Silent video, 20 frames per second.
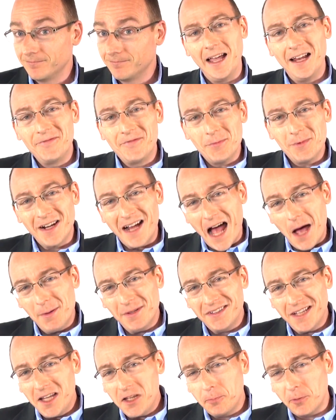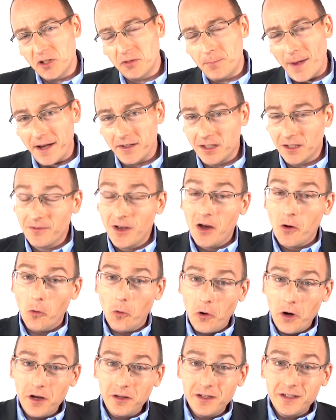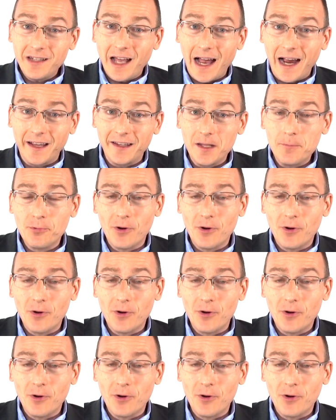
And from a common sense perspective, oil is highly